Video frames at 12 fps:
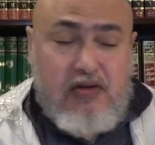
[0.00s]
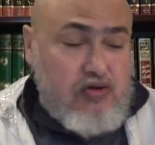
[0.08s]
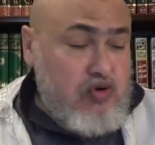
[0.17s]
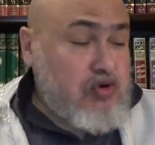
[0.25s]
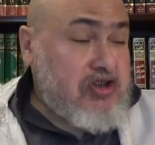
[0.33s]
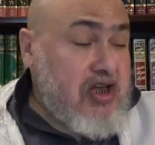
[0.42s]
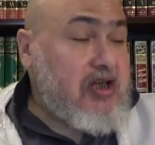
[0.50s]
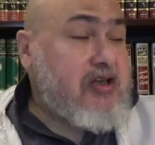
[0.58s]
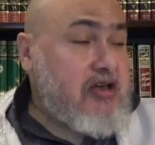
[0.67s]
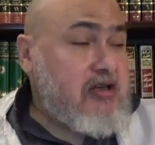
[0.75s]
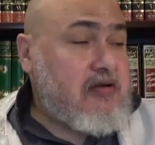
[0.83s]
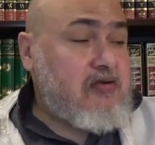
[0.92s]
to take
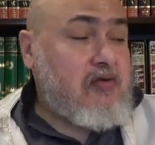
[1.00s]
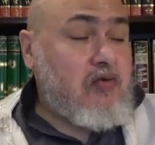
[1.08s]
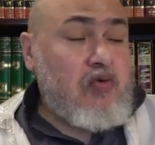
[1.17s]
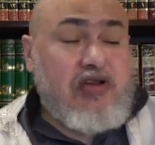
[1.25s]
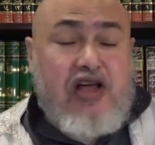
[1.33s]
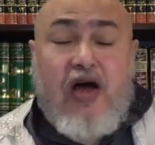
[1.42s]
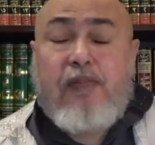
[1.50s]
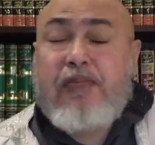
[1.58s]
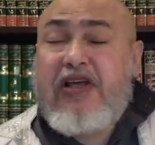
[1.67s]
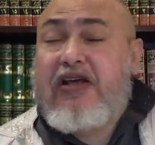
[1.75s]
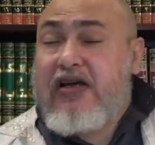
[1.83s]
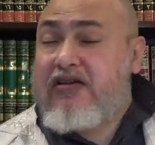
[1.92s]
it without
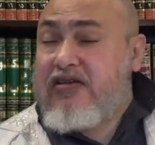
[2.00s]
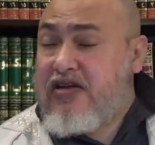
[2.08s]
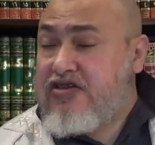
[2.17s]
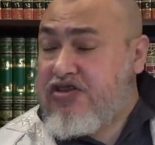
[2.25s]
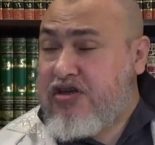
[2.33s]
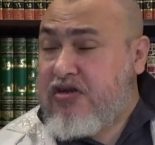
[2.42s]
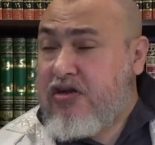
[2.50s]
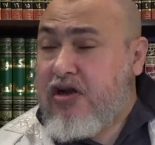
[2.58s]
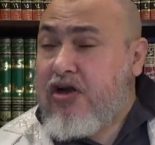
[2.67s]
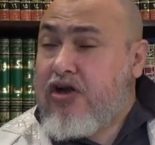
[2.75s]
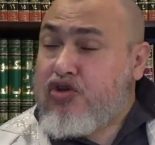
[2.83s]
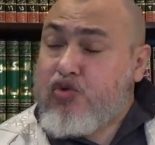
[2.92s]
paying attention
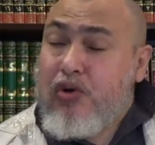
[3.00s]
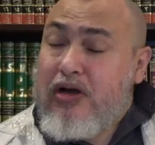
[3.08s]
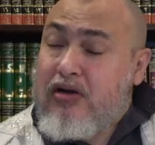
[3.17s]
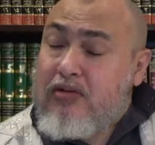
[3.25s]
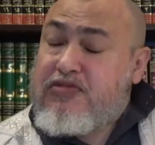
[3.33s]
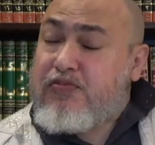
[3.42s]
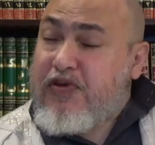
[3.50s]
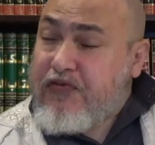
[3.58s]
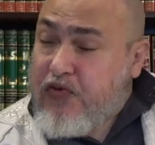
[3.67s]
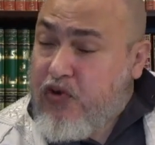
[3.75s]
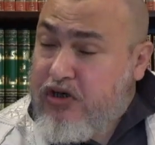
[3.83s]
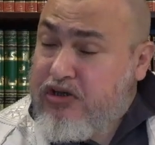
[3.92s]
to what comes
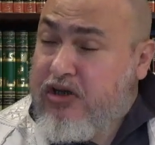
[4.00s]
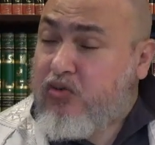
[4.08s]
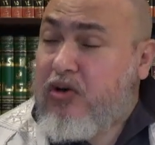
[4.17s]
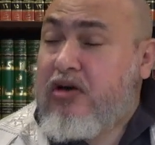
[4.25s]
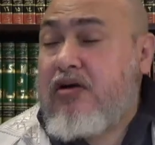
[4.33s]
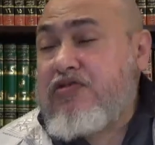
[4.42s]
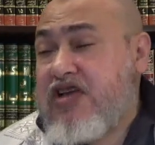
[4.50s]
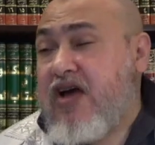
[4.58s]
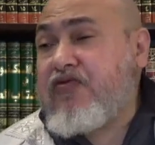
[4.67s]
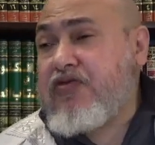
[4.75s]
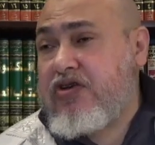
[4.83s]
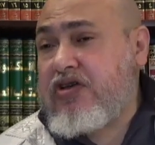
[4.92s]
before it and what comes
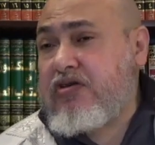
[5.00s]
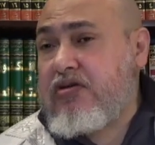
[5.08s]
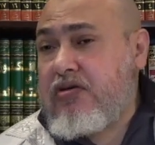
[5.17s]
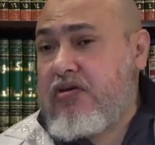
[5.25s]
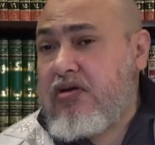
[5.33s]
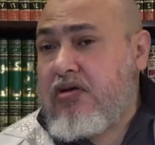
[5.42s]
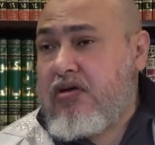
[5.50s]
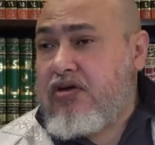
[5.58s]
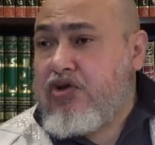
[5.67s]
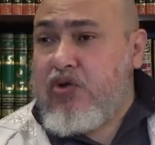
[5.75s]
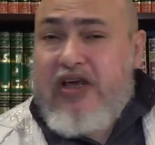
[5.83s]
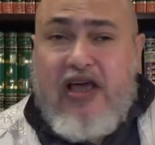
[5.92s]
after it.
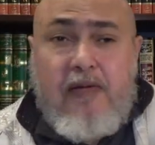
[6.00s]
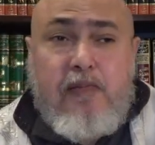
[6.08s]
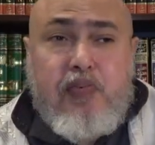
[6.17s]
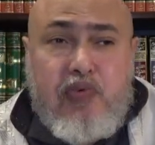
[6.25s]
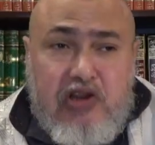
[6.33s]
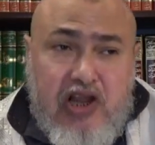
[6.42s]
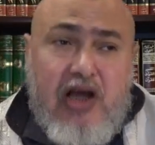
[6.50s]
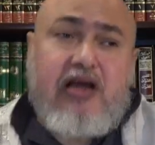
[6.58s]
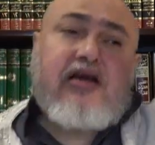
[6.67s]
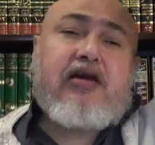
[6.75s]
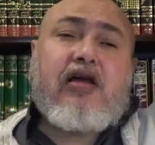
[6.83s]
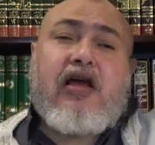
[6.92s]
You can't
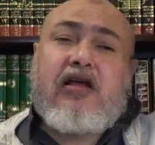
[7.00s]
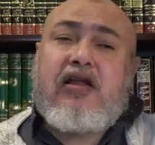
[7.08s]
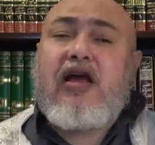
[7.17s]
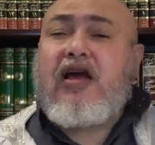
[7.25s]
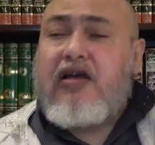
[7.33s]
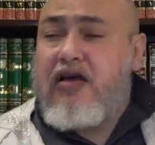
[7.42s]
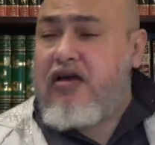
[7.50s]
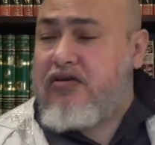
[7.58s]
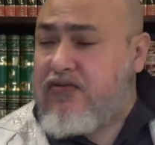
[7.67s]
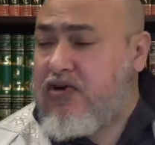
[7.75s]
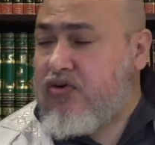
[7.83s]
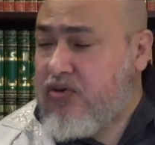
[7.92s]
pluck an ayah
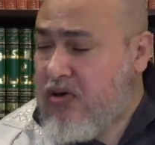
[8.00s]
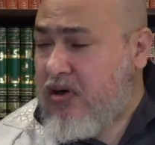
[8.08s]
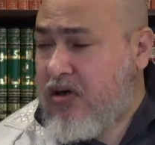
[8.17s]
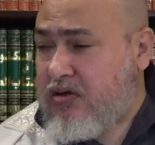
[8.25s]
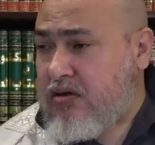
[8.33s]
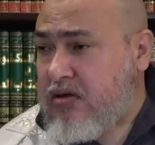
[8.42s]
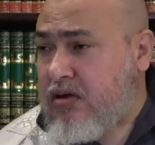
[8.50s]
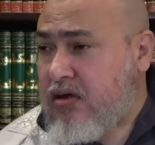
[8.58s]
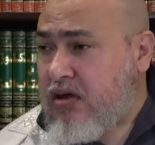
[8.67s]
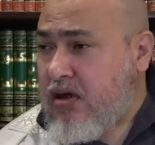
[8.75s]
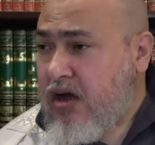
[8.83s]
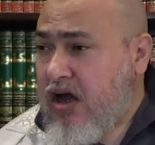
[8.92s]
of the Quran
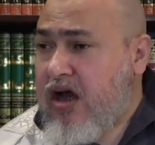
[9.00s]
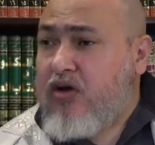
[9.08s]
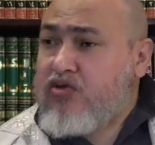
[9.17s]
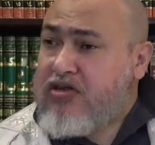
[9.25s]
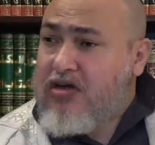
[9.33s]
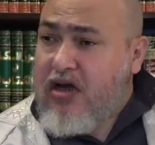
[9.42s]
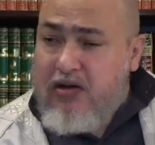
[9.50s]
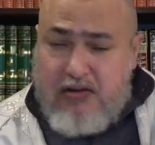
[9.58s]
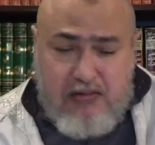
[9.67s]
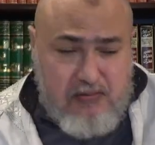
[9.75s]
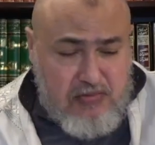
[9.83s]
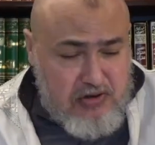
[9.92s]

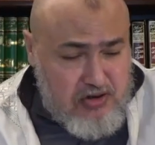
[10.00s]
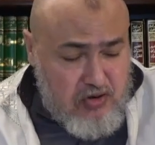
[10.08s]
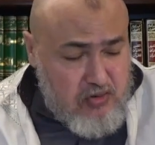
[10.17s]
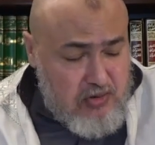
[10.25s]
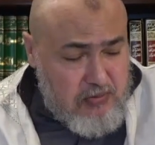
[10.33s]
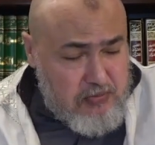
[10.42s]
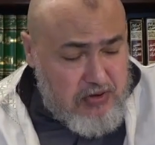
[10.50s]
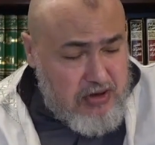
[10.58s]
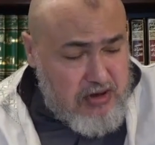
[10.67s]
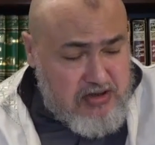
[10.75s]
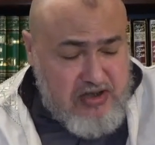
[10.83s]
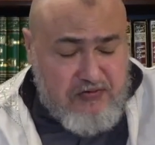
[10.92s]
outside,
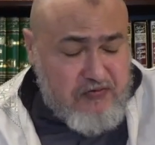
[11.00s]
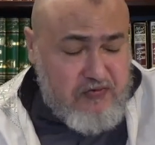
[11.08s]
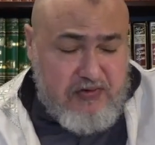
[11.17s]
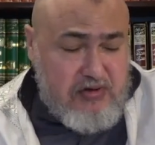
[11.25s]
as if,